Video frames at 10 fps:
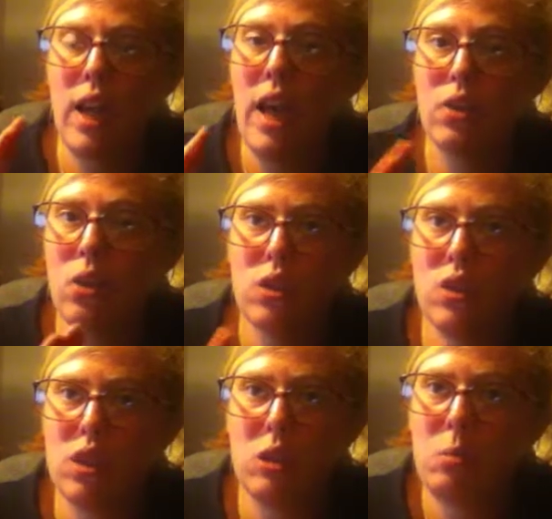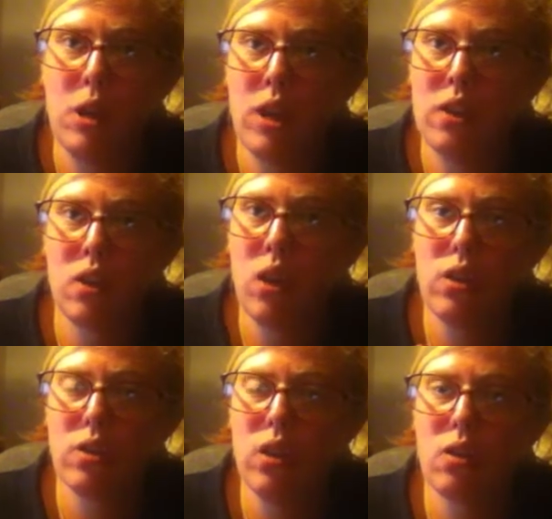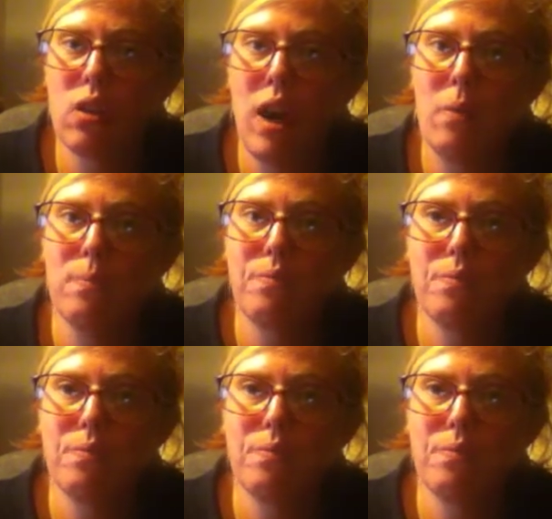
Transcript: has all this experience and all this other crap,